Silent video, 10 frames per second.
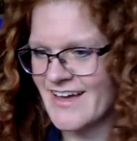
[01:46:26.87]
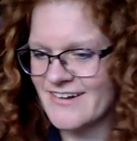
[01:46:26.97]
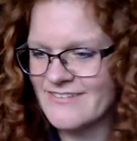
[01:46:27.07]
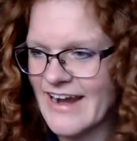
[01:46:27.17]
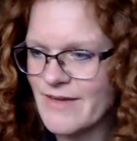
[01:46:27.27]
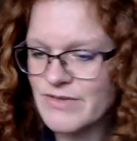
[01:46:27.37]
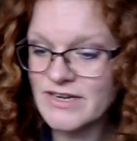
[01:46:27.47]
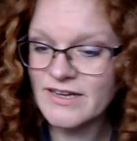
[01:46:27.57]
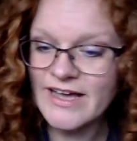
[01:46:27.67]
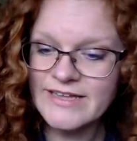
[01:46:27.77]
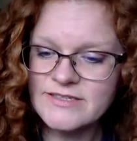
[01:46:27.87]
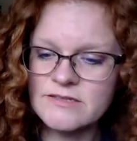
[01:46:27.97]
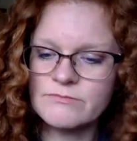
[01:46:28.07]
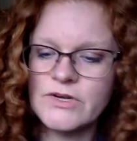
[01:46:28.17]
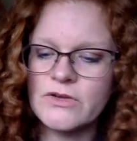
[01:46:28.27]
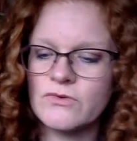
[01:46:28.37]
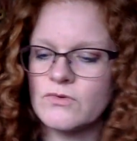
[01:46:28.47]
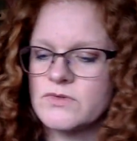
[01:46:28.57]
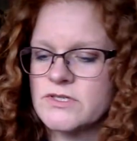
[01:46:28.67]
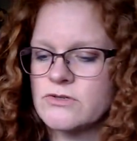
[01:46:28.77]
All right, I'm going to cut some
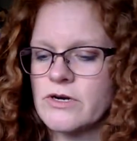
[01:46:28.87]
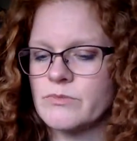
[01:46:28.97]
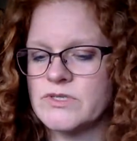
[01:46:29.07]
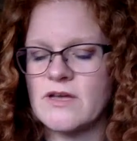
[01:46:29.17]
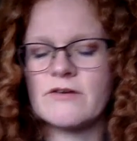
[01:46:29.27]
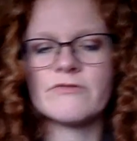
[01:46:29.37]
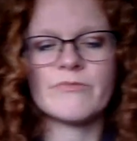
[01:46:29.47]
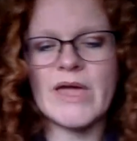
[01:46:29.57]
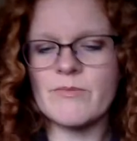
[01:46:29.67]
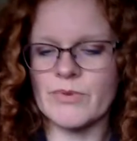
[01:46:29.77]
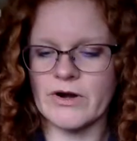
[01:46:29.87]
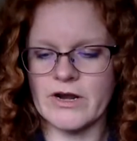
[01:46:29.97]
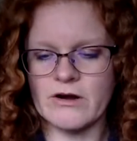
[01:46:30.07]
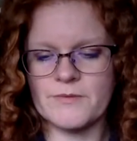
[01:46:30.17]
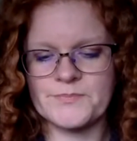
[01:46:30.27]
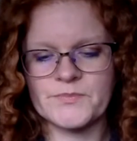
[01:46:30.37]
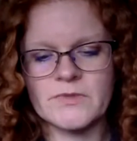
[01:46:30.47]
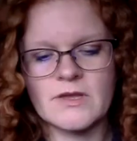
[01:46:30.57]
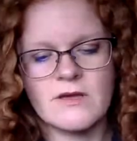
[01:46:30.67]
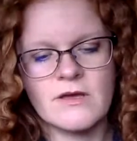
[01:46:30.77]
new strips of paper here
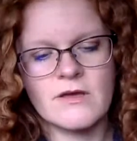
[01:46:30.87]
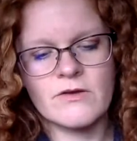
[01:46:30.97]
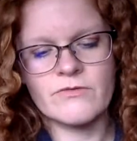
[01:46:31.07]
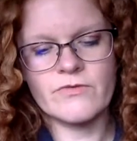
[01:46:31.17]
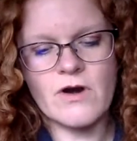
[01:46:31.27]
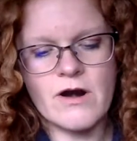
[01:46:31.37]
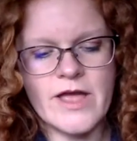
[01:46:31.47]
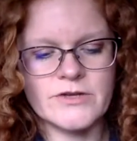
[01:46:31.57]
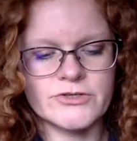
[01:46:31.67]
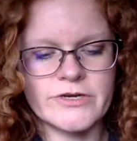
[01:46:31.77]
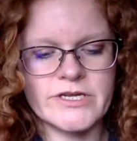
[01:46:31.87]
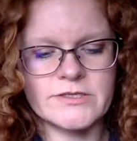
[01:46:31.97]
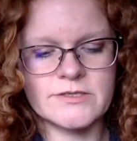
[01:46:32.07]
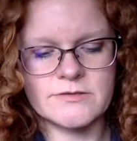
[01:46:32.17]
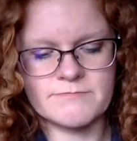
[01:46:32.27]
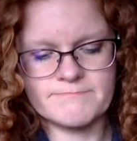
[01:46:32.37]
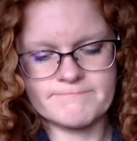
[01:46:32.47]
for our entries.